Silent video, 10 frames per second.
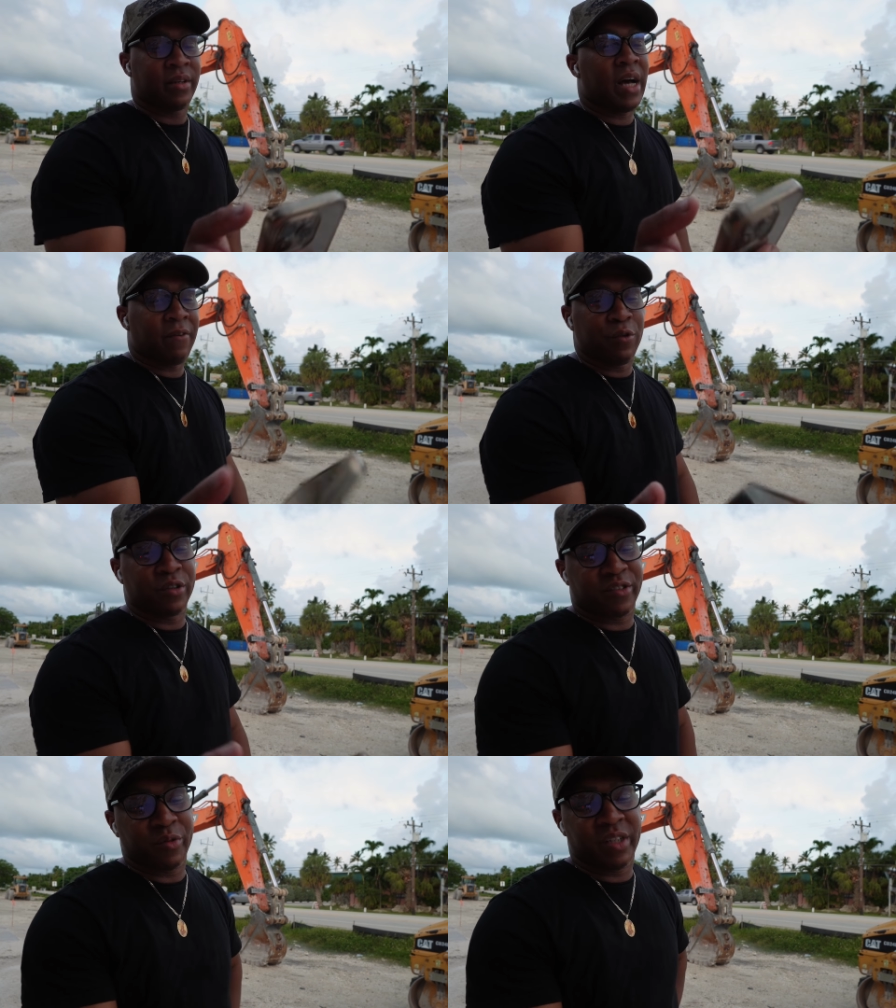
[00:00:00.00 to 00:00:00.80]
Not
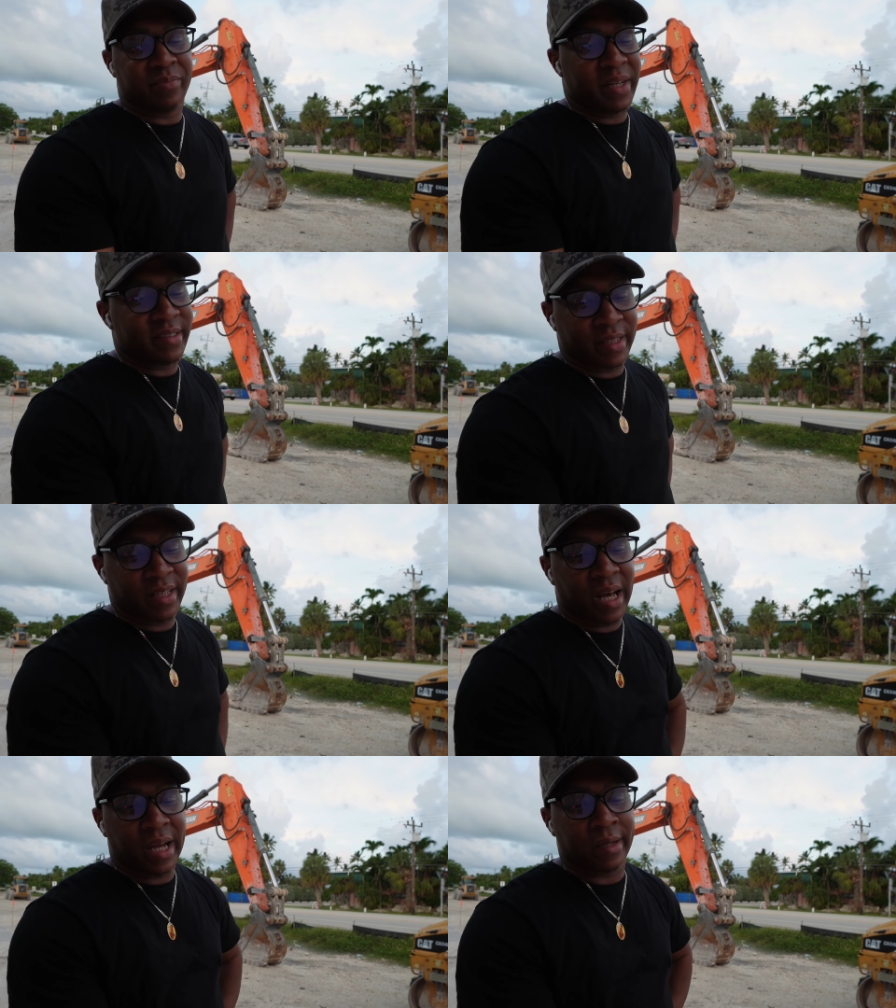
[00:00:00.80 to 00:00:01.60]
full 2 weeks,
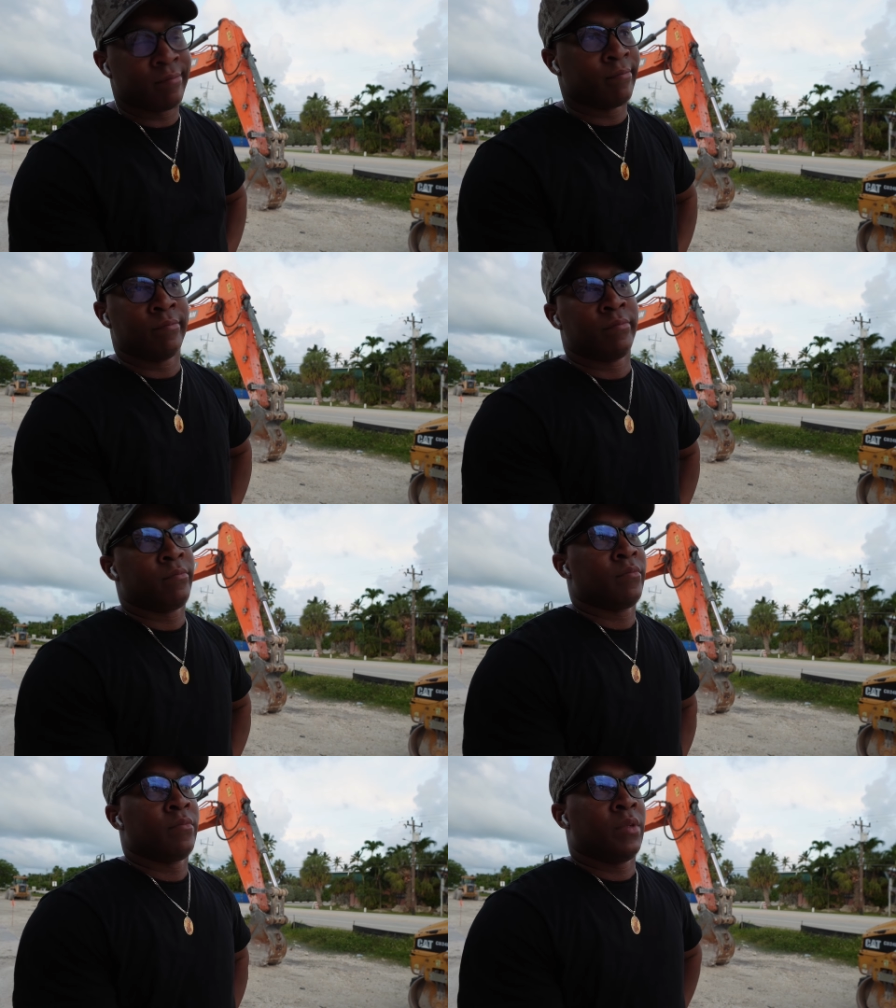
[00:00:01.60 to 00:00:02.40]
basically like
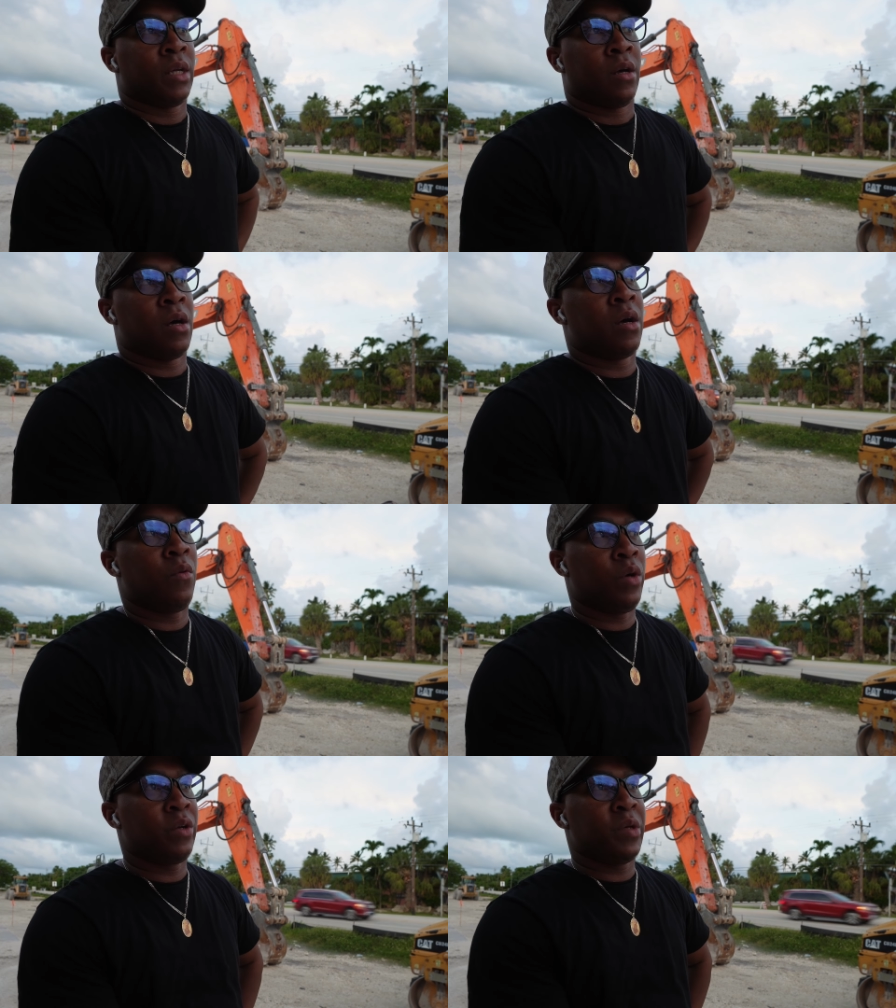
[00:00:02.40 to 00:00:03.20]

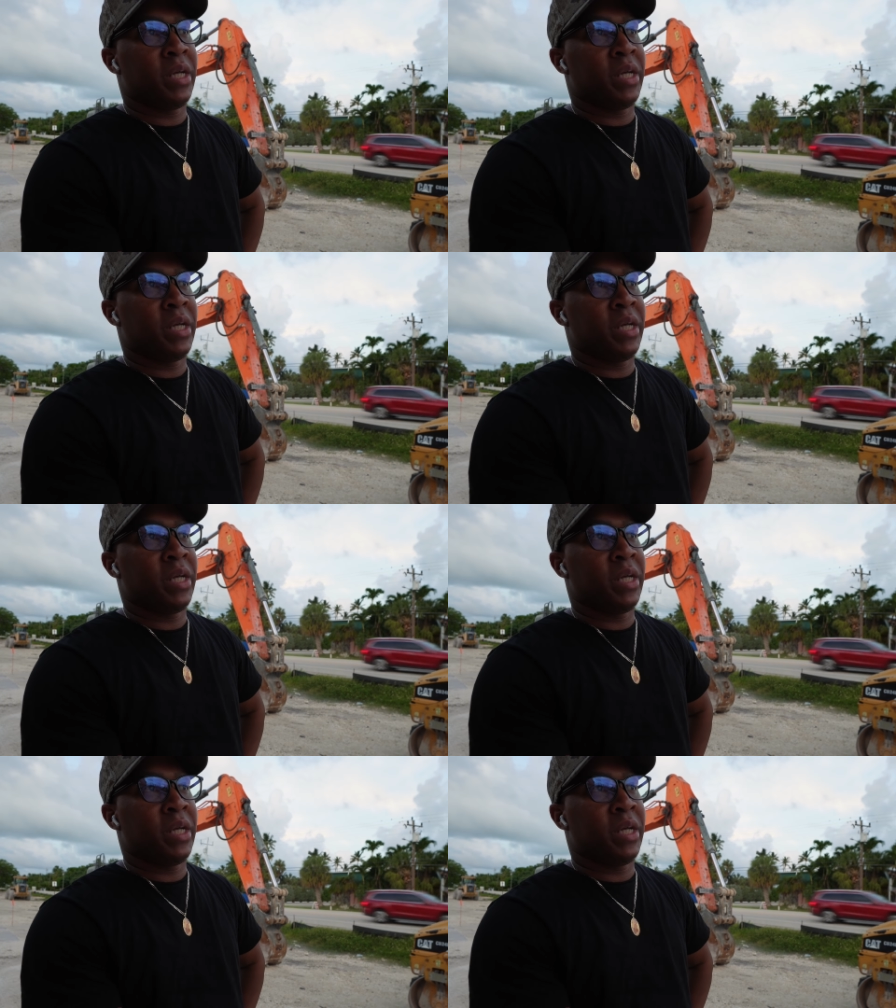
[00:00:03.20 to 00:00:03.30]
1